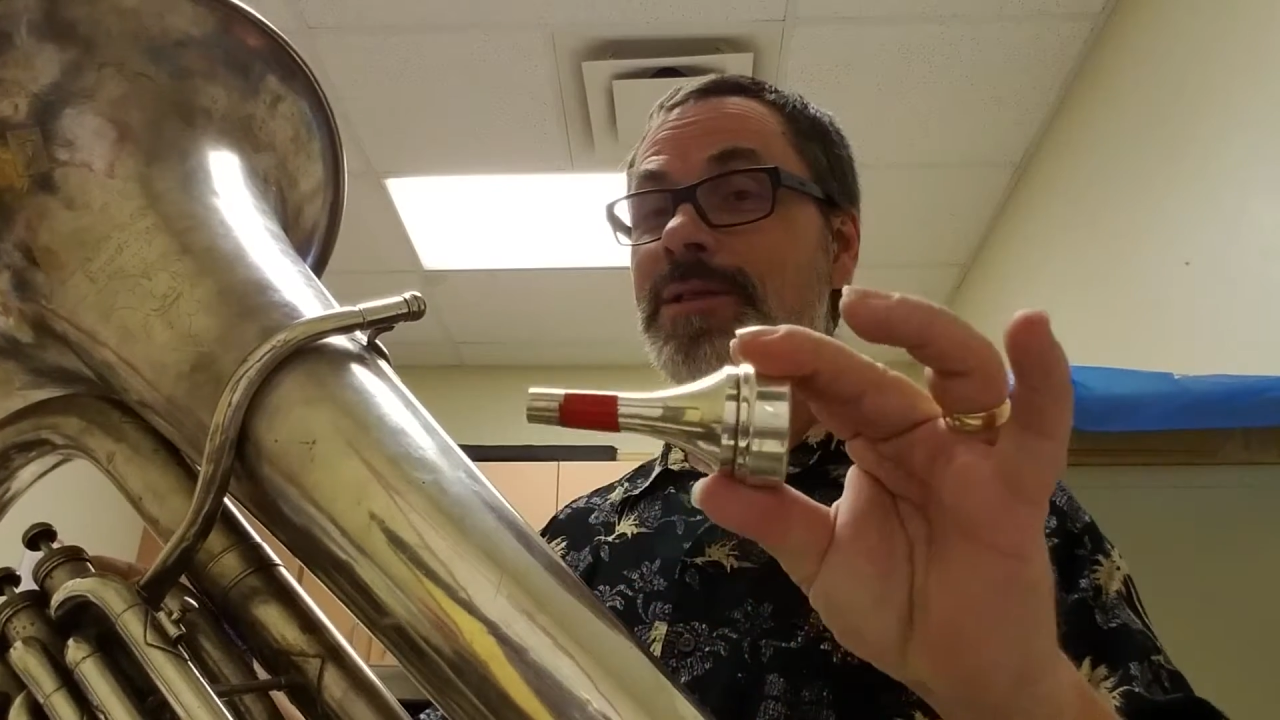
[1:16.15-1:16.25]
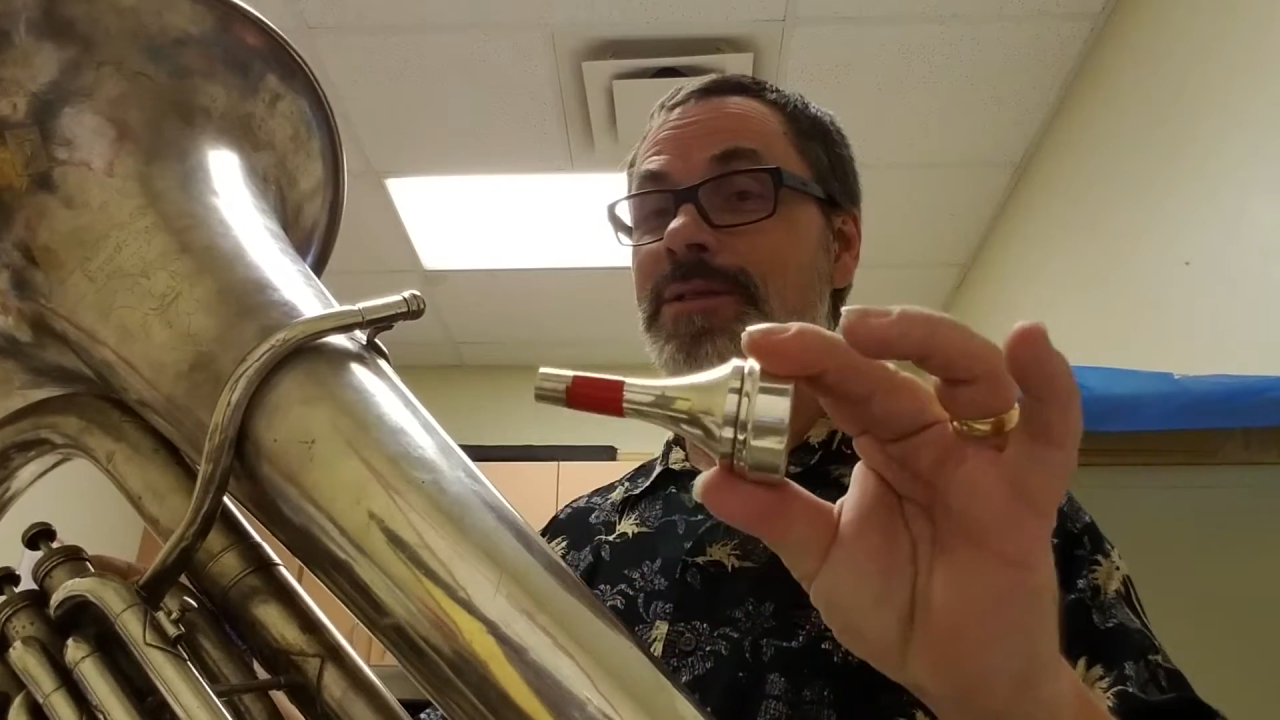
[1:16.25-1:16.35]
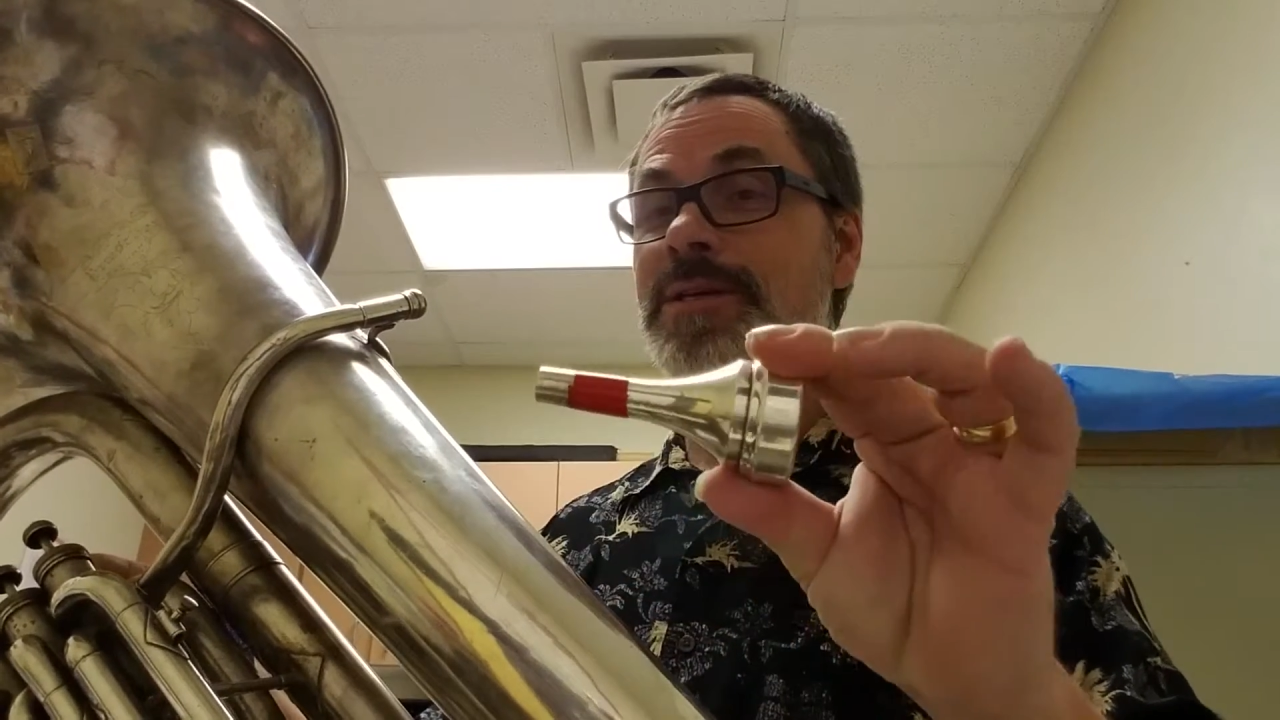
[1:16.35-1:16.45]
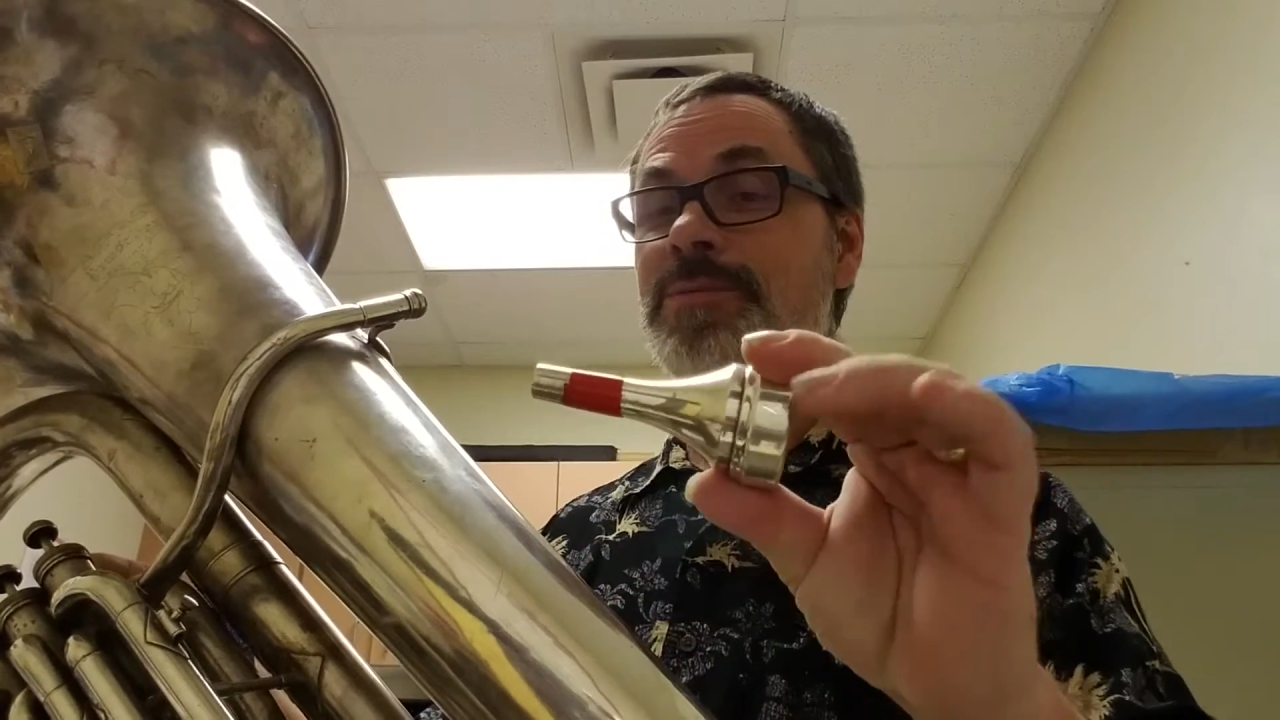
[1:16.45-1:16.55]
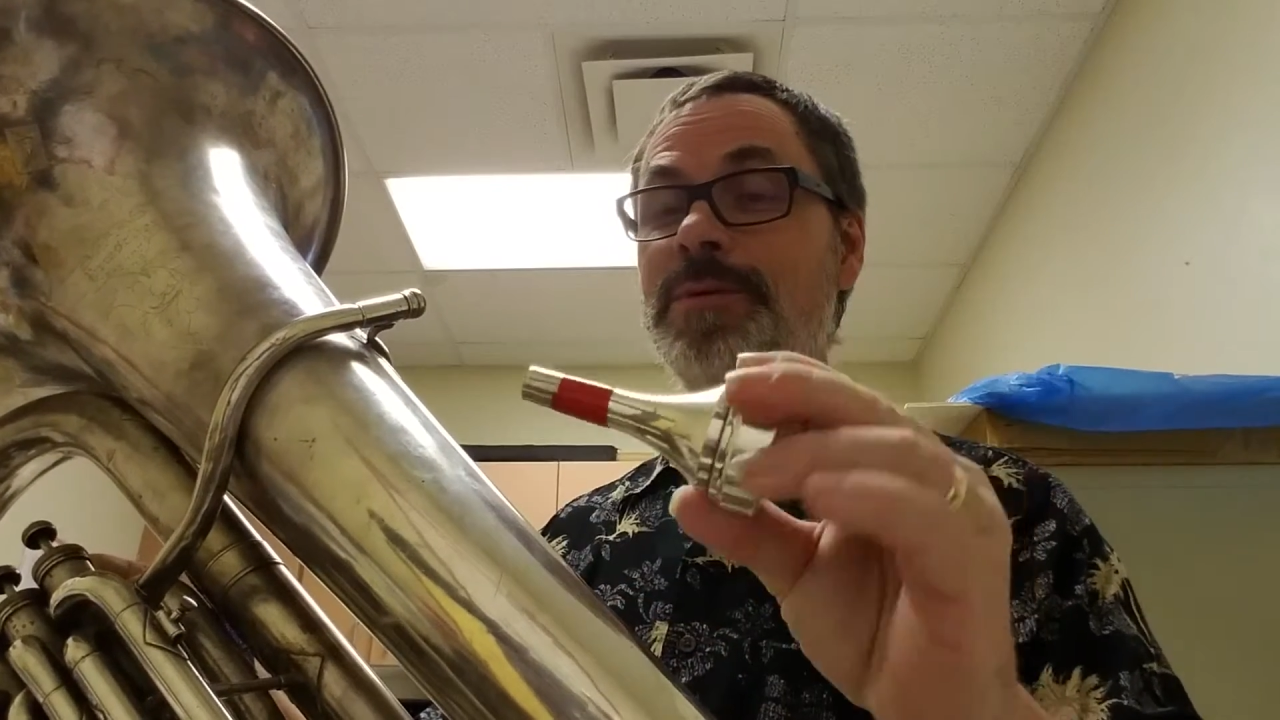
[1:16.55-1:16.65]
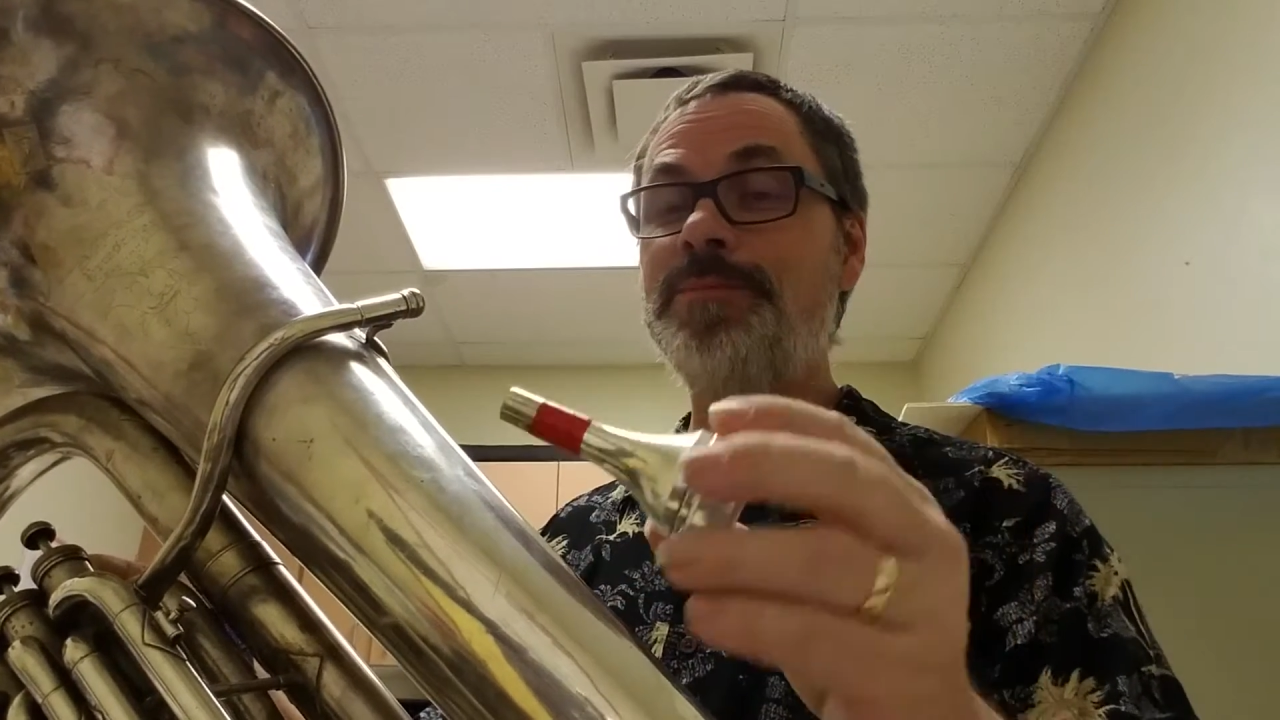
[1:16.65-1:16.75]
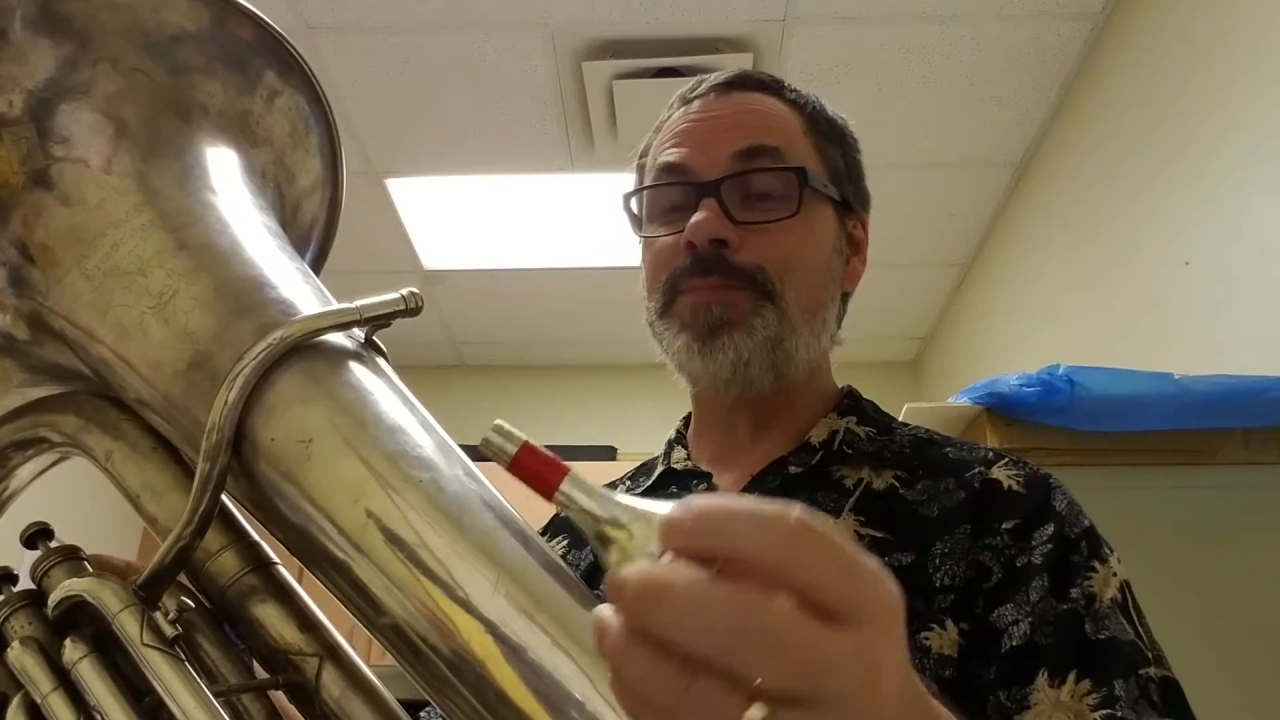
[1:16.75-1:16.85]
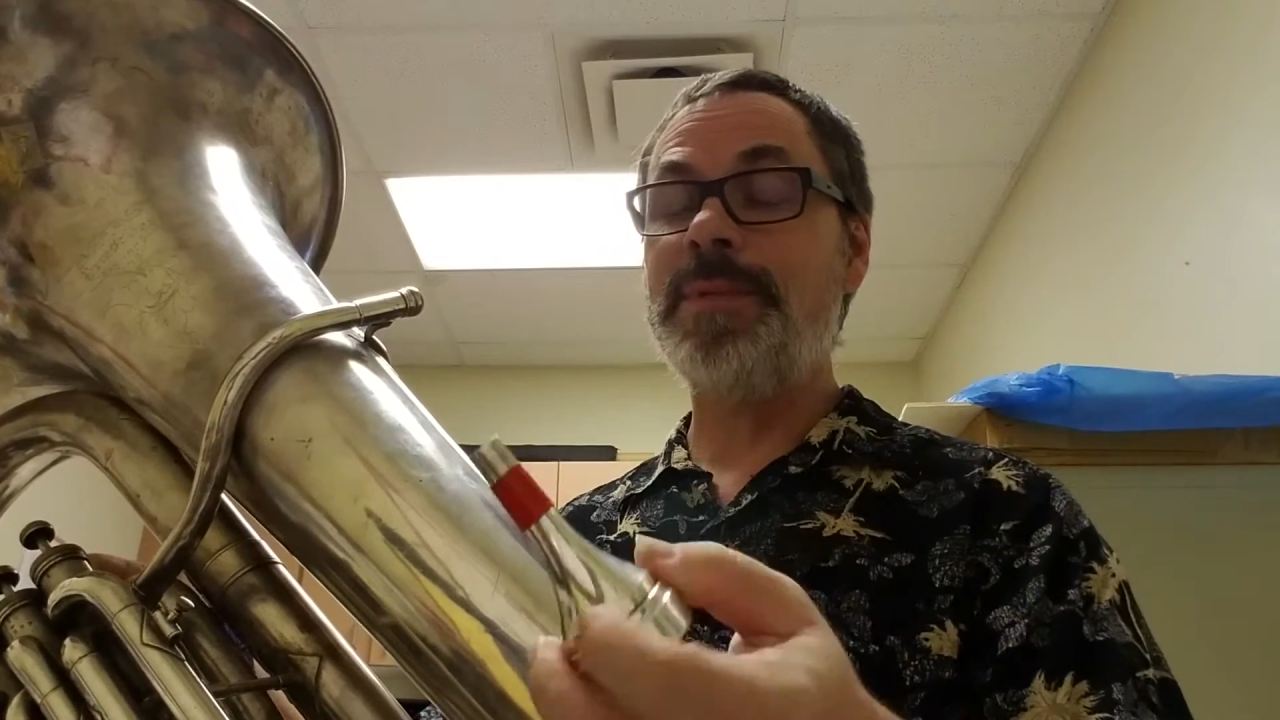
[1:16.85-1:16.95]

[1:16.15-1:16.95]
this one.